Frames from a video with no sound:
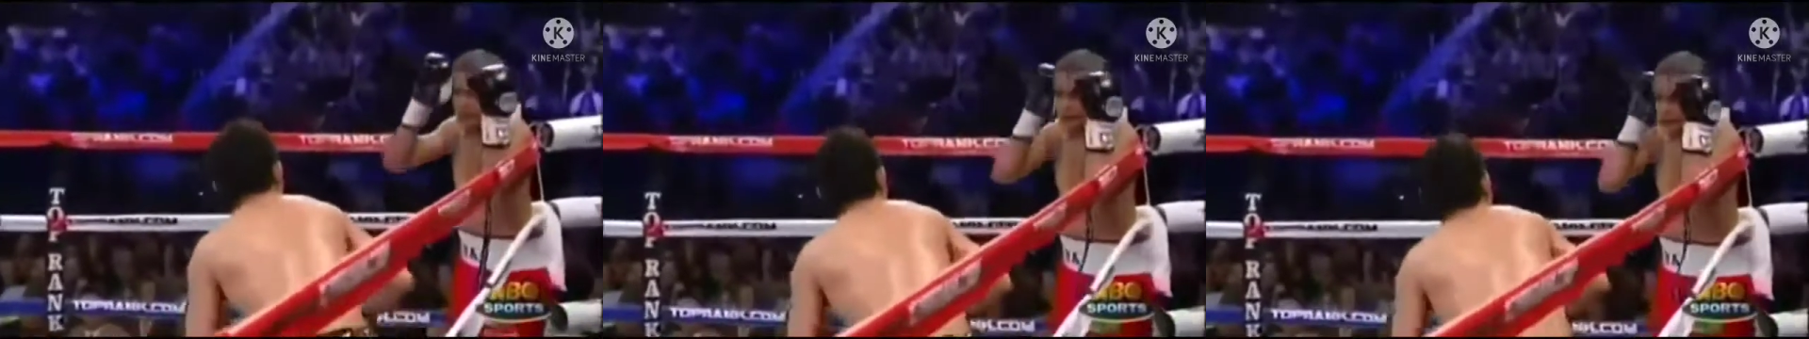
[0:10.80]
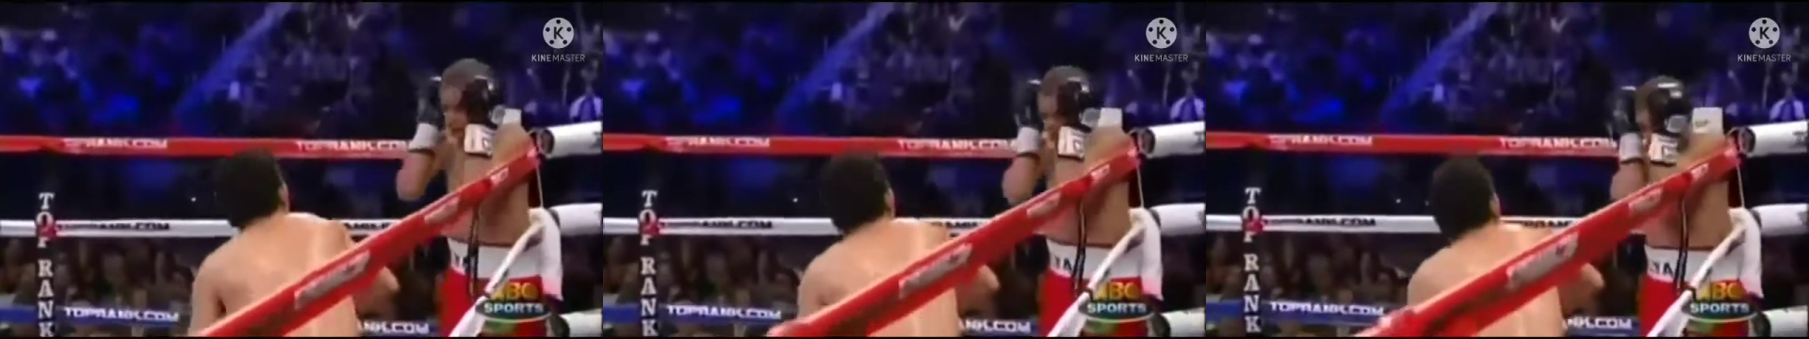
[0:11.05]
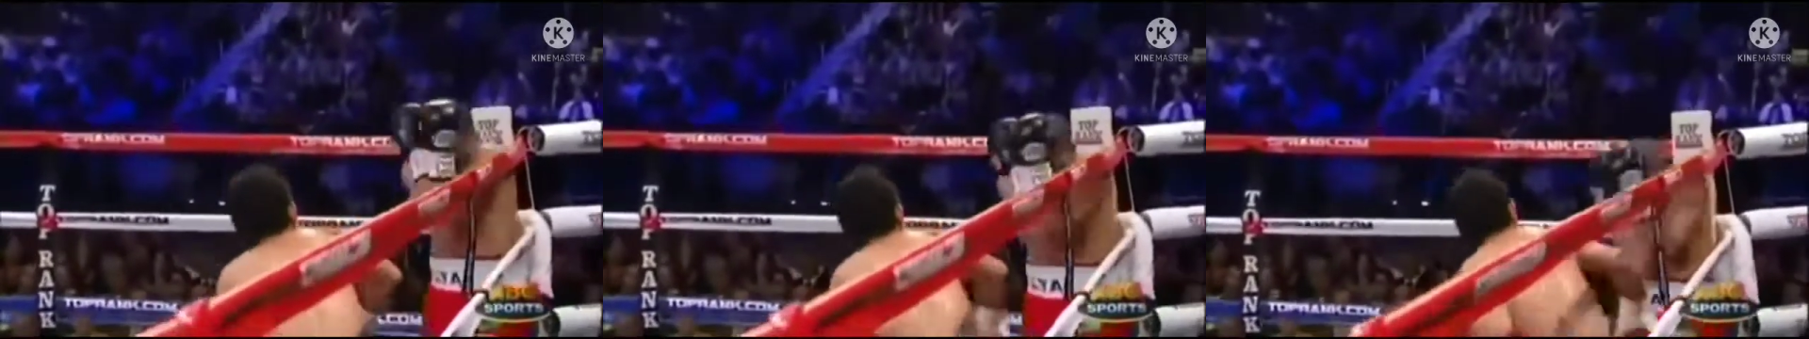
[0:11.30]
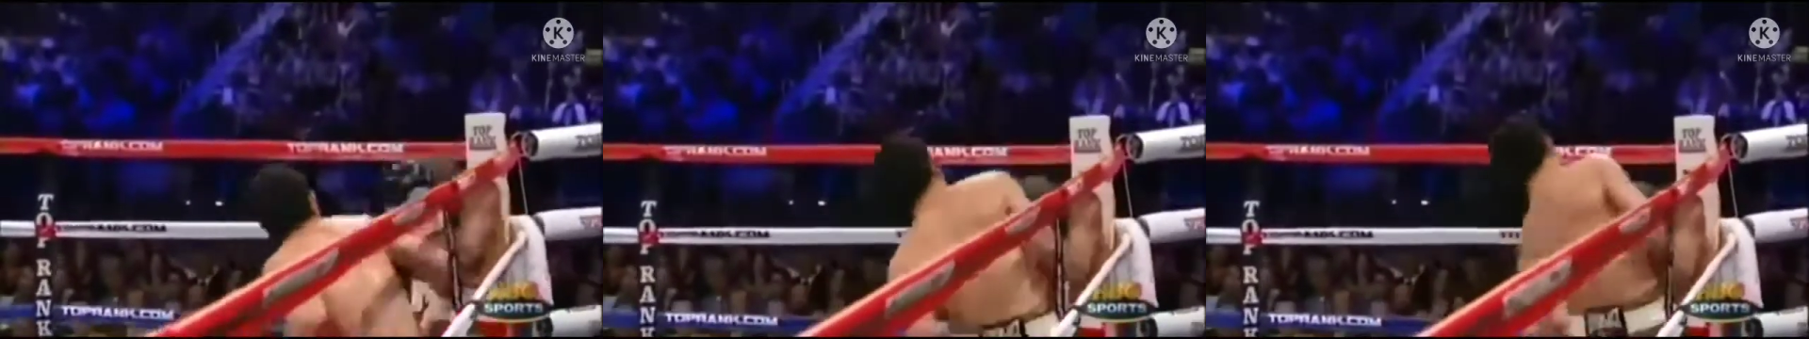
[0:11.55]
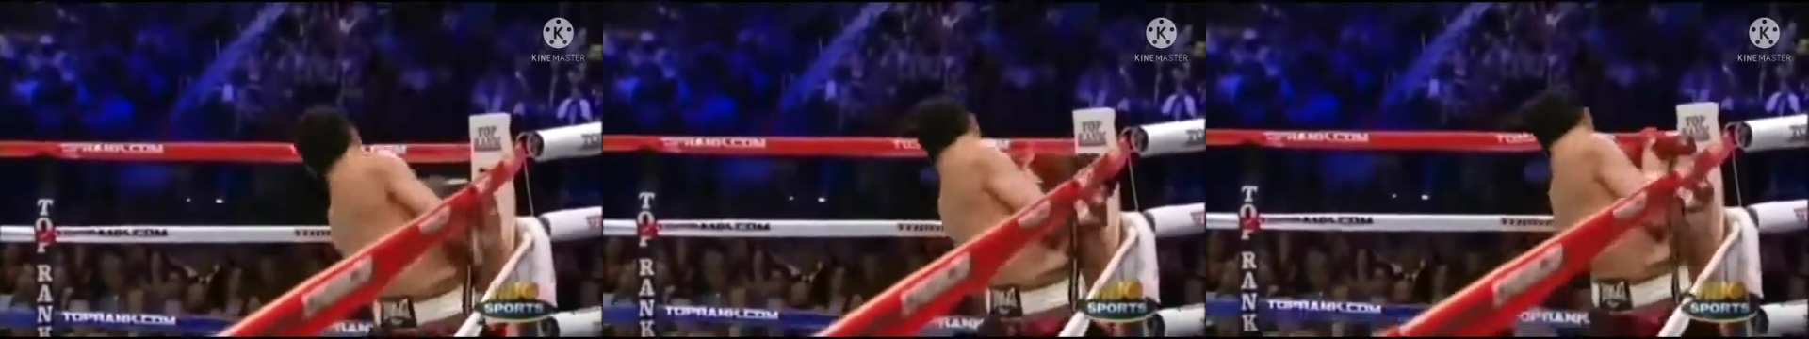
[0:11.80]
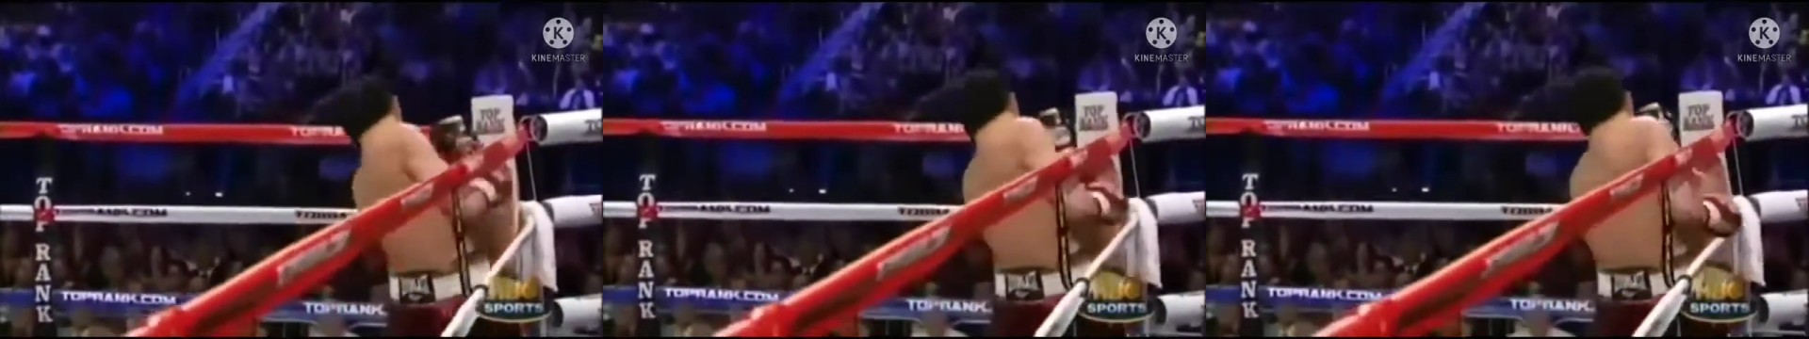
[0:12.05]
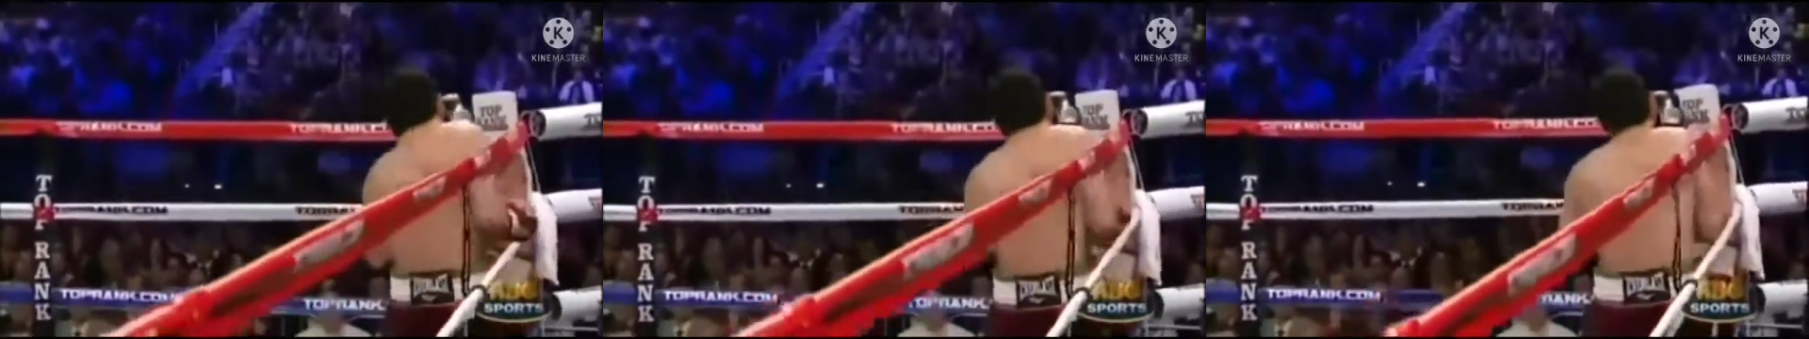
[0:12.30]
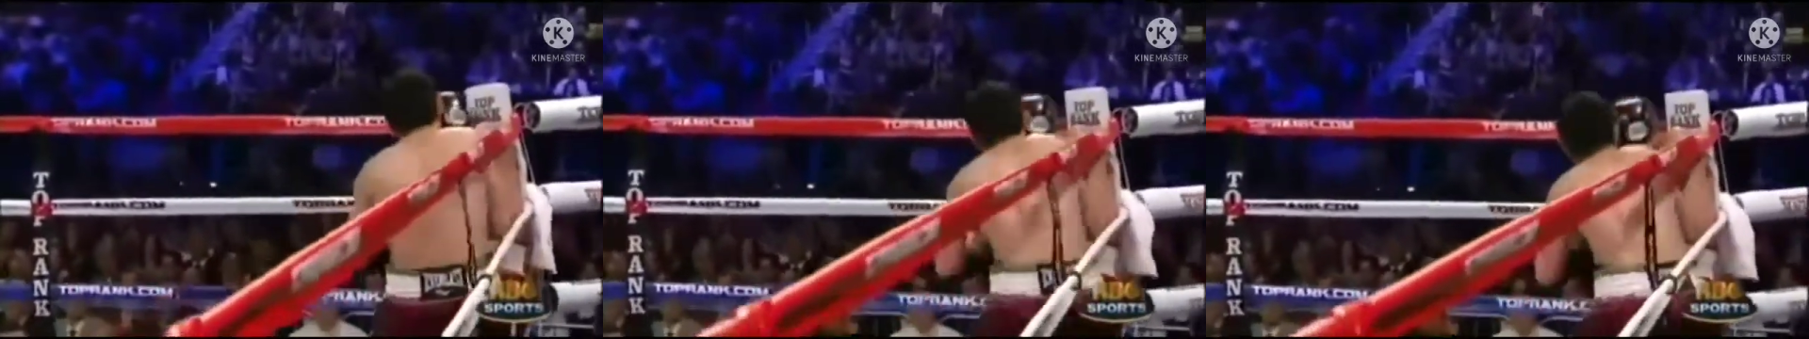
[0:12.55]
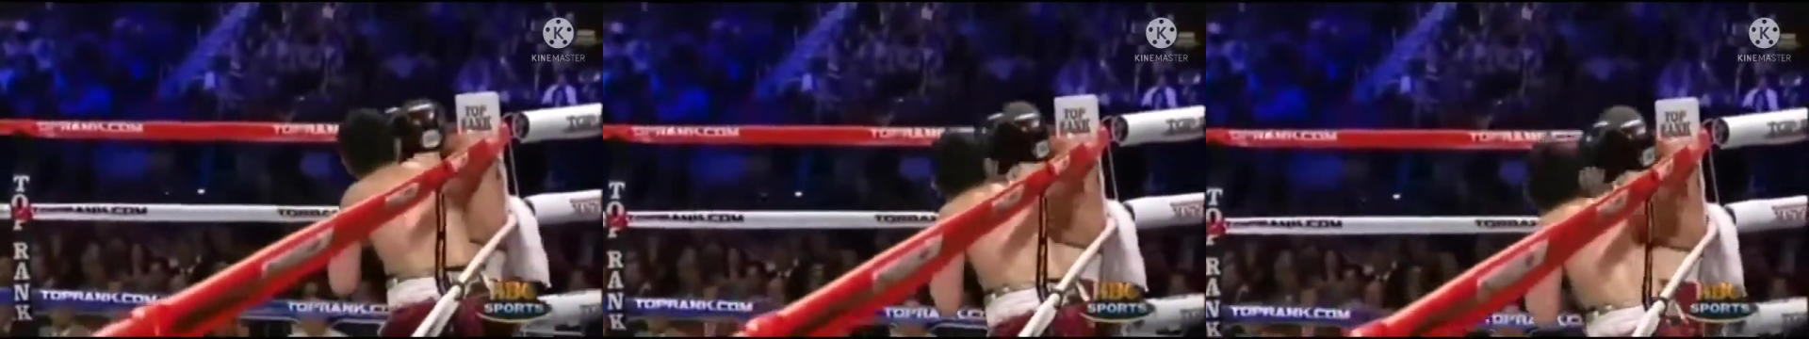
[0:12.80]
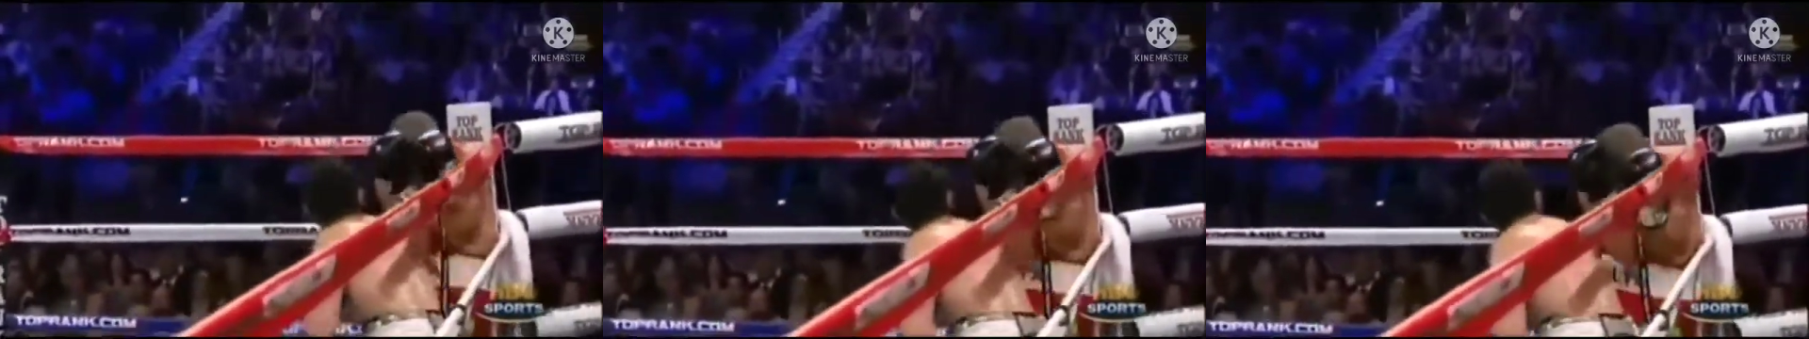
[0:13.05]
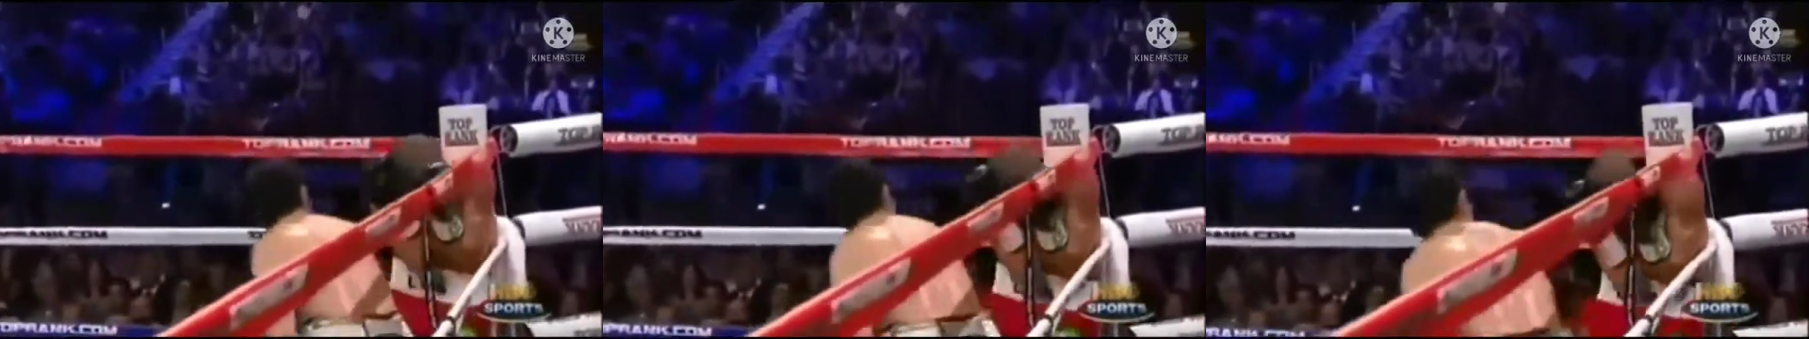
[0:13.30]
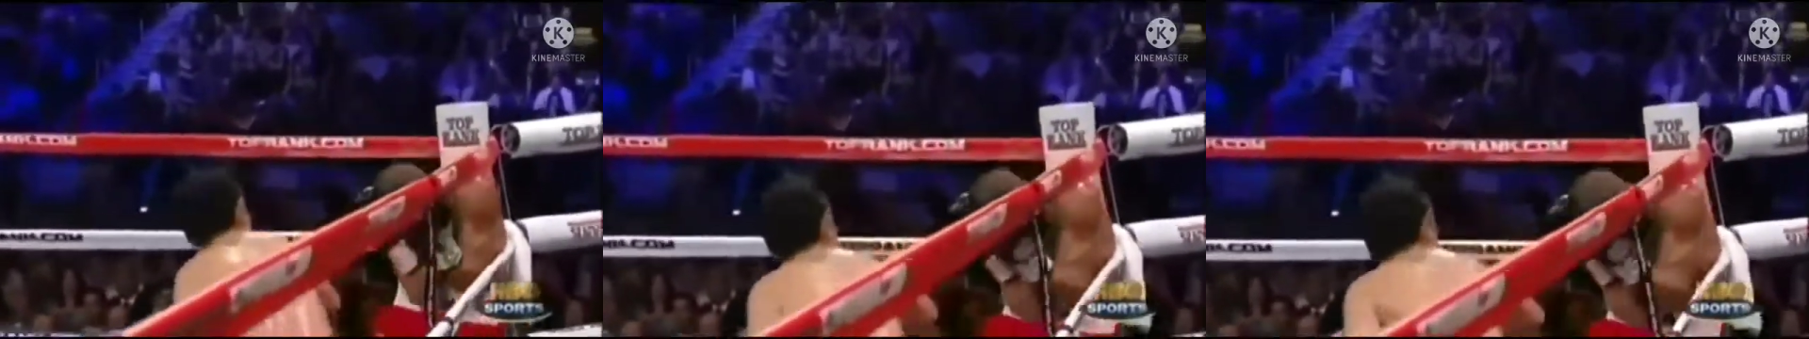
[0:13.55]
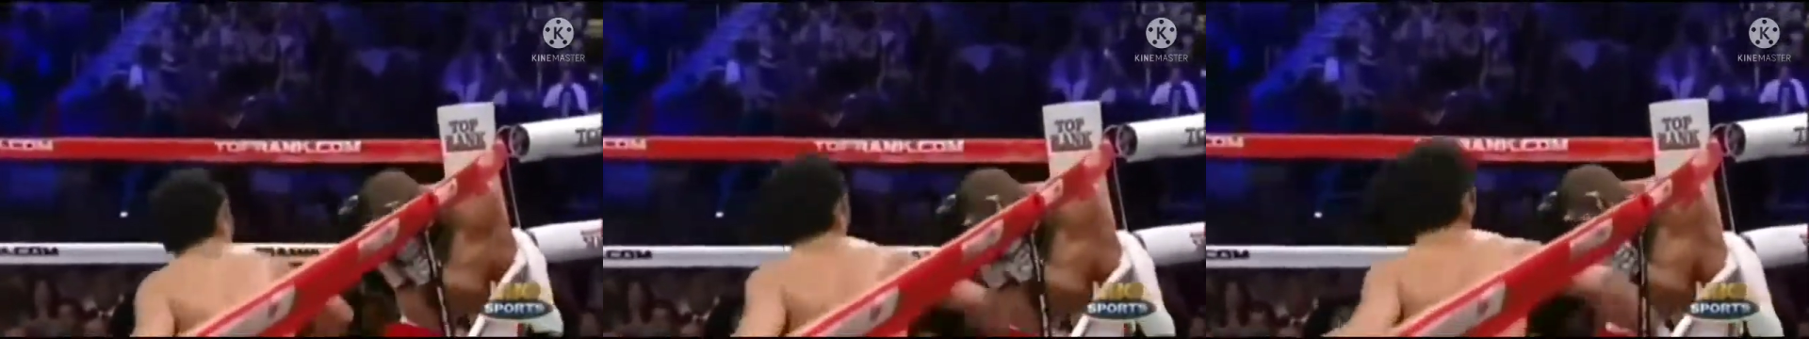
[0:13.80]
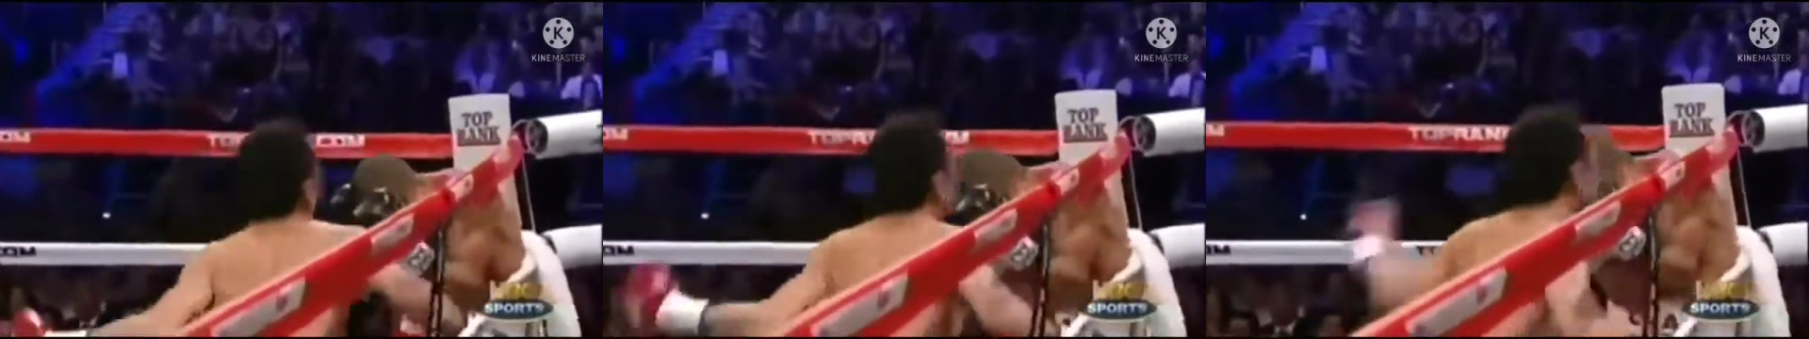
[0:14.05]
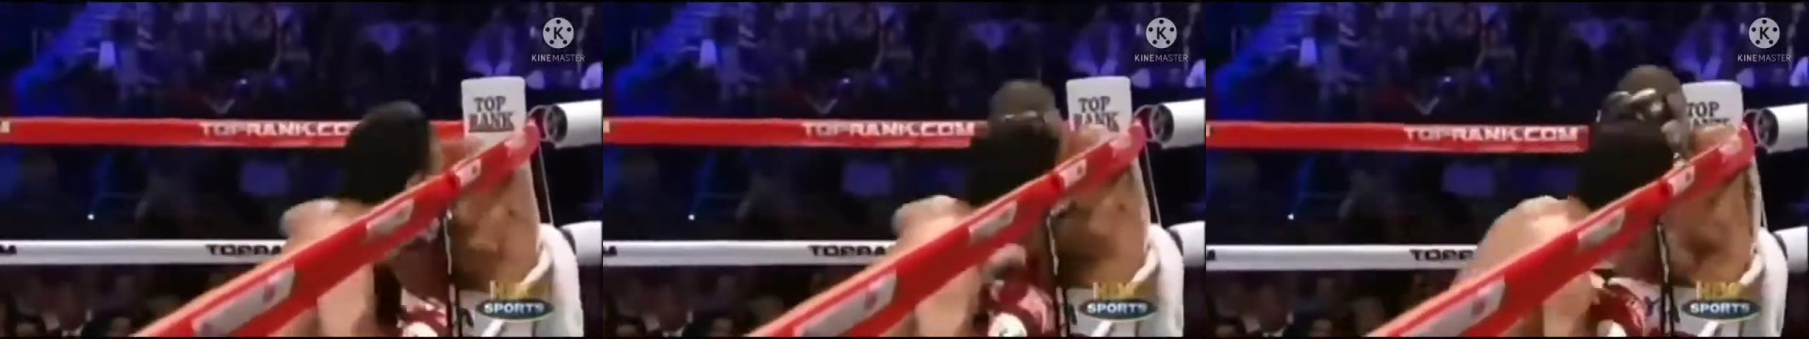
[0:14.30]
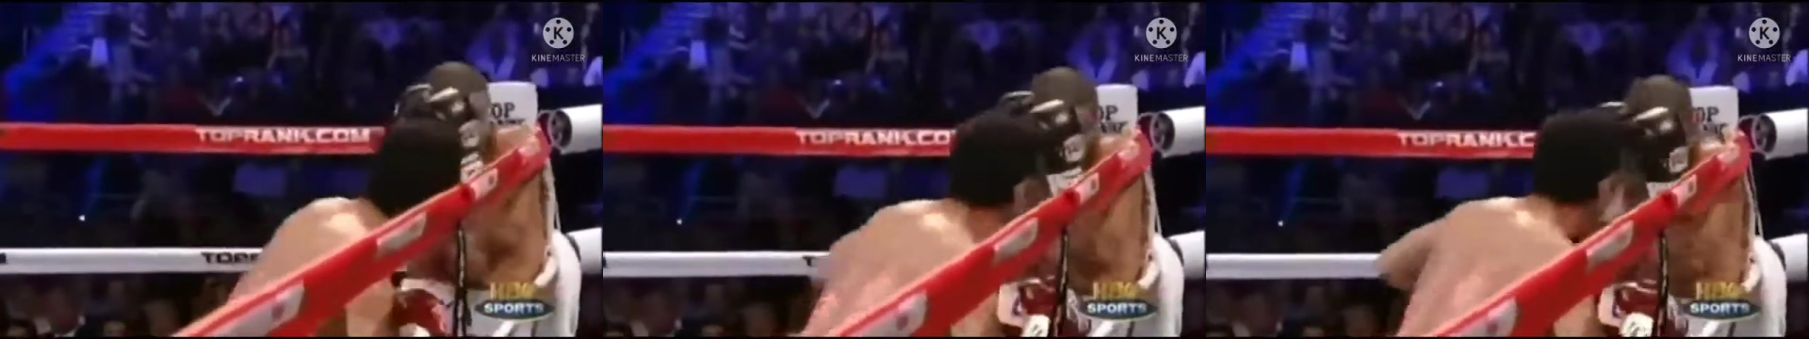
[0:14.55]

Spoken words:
No face is visible, so there are no lips to read.